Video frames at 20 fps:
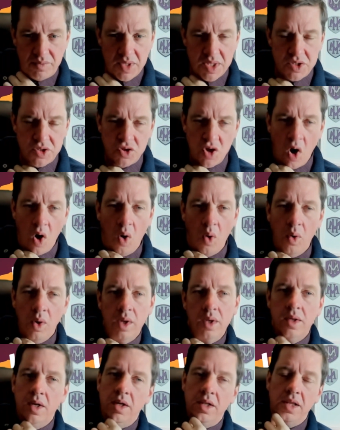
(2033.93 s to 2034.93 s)
So,
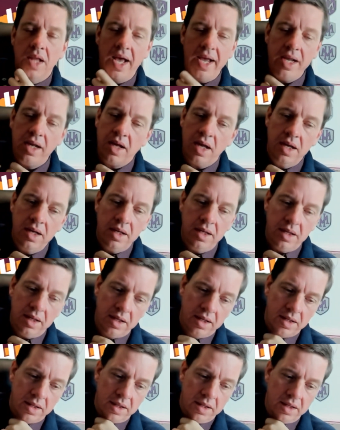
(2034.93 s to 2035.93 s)
like,
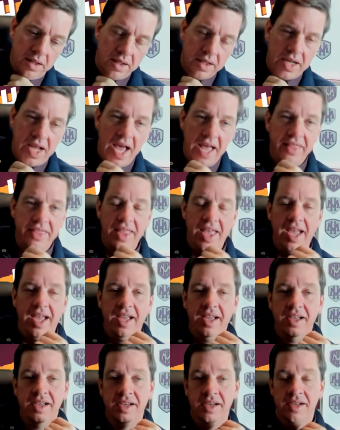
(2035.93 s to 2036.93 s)
can
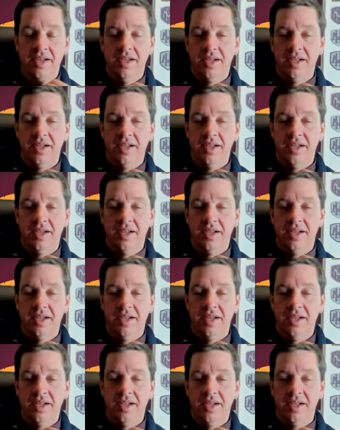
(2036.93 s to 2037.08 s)
they,